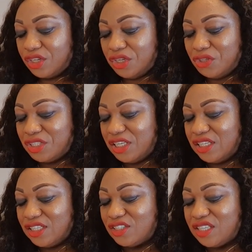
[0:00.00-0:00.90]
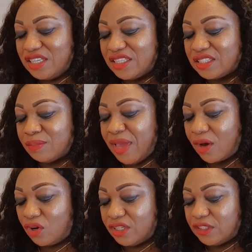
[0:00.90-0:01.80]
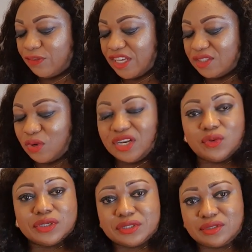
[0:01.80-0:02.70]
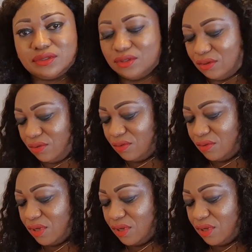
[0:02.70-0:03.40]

You see this neck on his face when he was, you know,